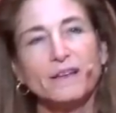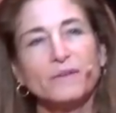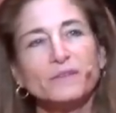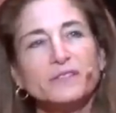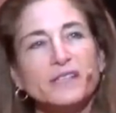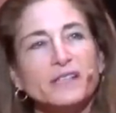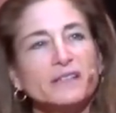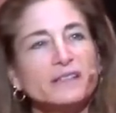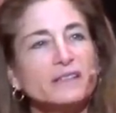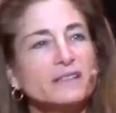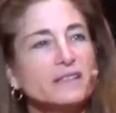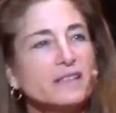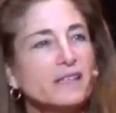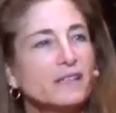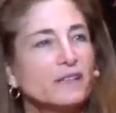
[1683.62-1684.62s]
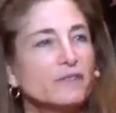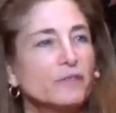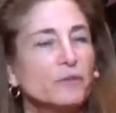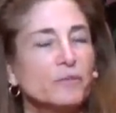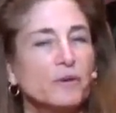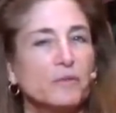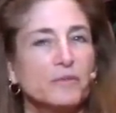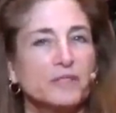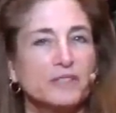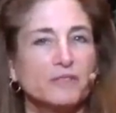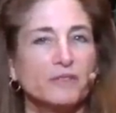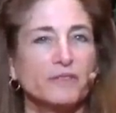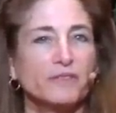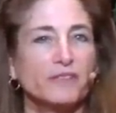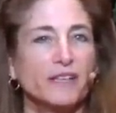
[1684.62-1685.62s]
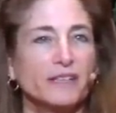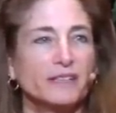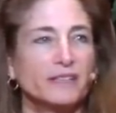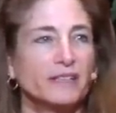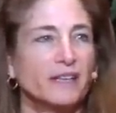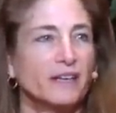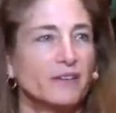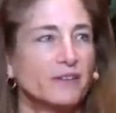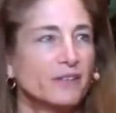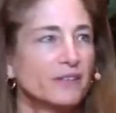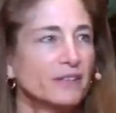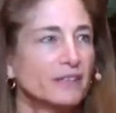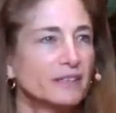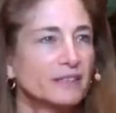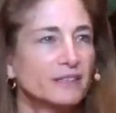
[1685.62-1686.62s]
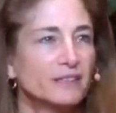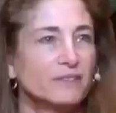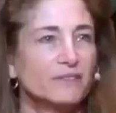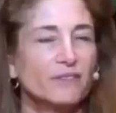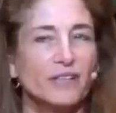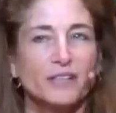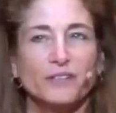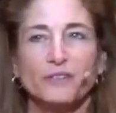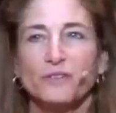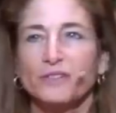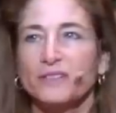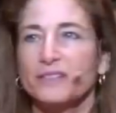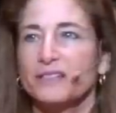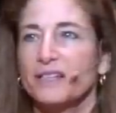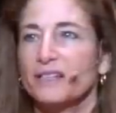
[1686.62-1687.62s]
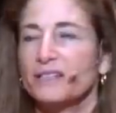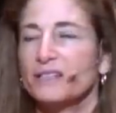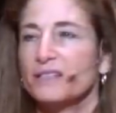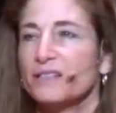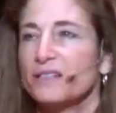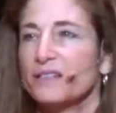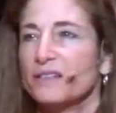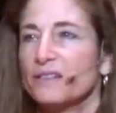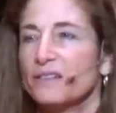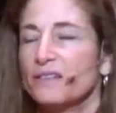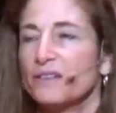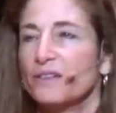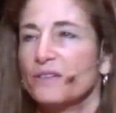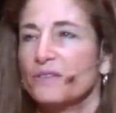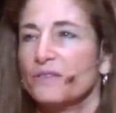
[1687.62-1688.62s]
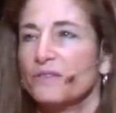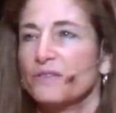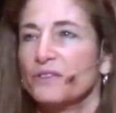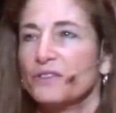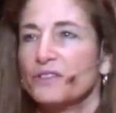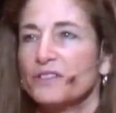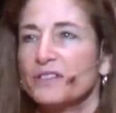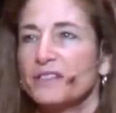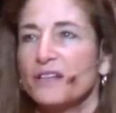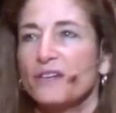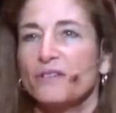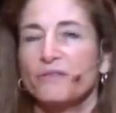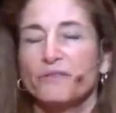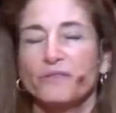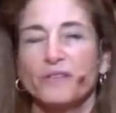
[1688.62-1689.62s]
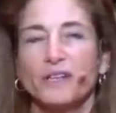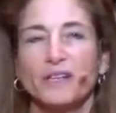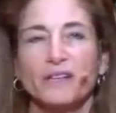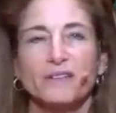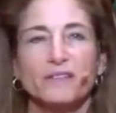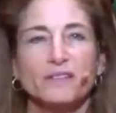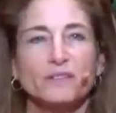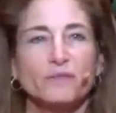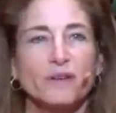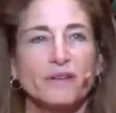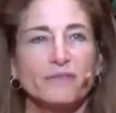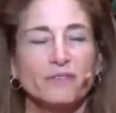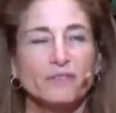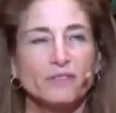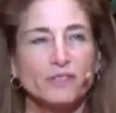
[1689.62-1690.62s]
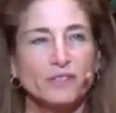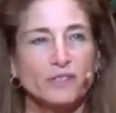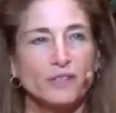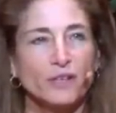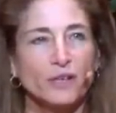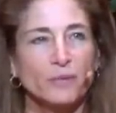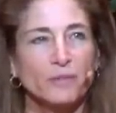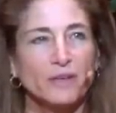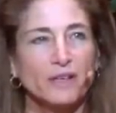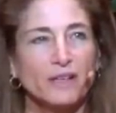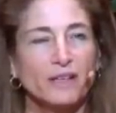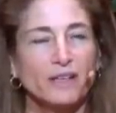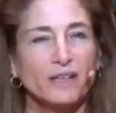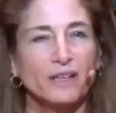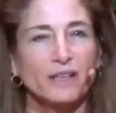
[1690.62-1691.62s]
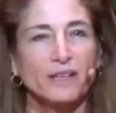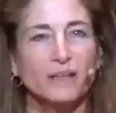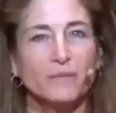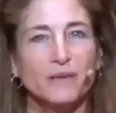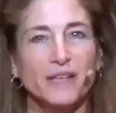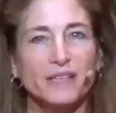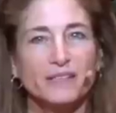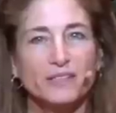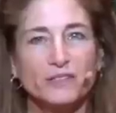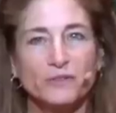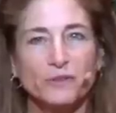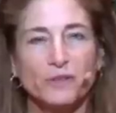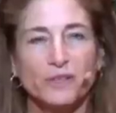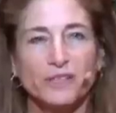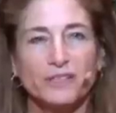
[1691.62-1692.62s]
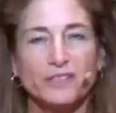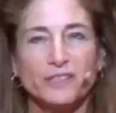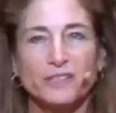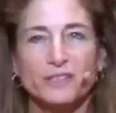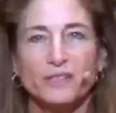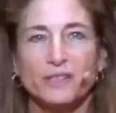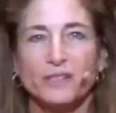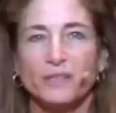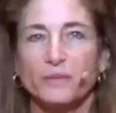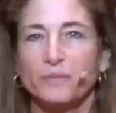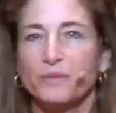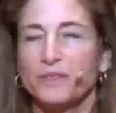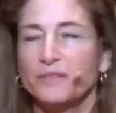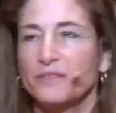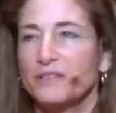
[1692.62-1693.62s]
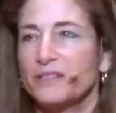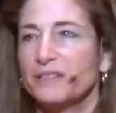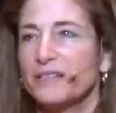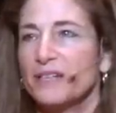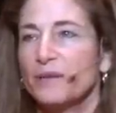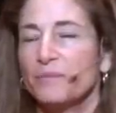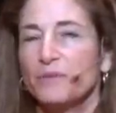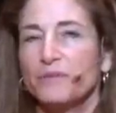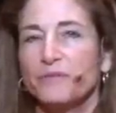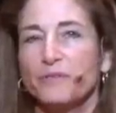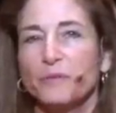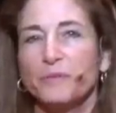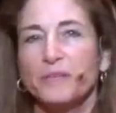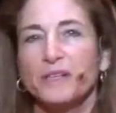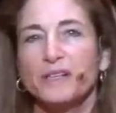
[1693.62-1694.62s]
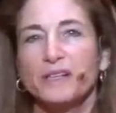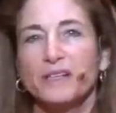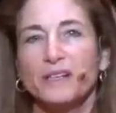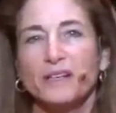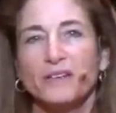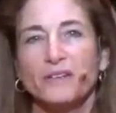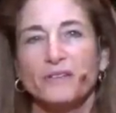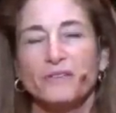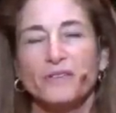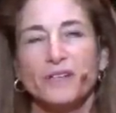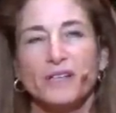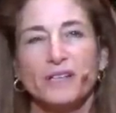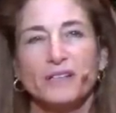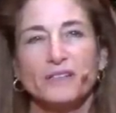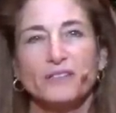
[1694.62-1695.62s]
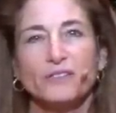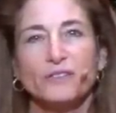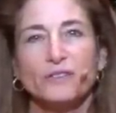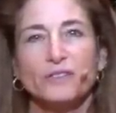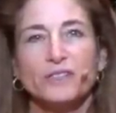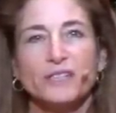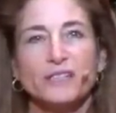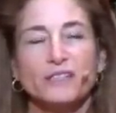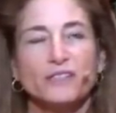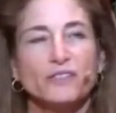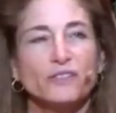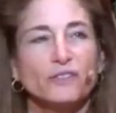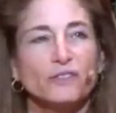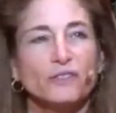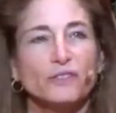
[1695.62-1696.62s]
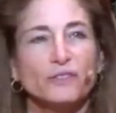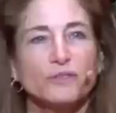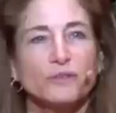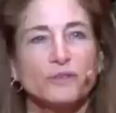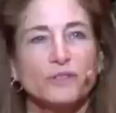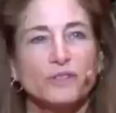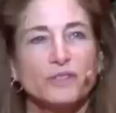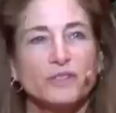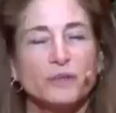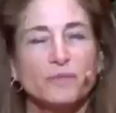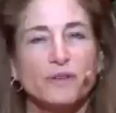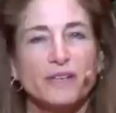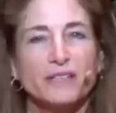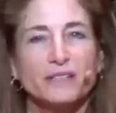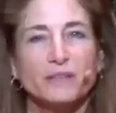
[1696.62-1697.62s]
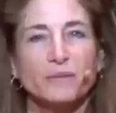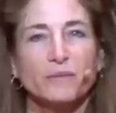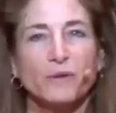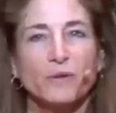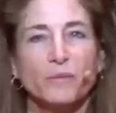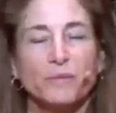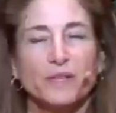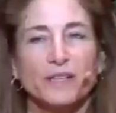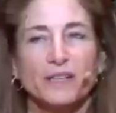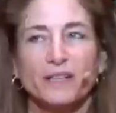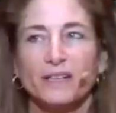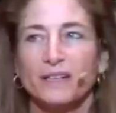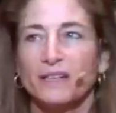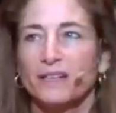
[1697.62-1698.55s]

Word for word: We'll ta- let's take a few moments to reflect together. I'd like to invite you to sense for yourself this refuge in Dharma. I mean, that story is just a, a brief example for me of choosing to turn towards the present moment,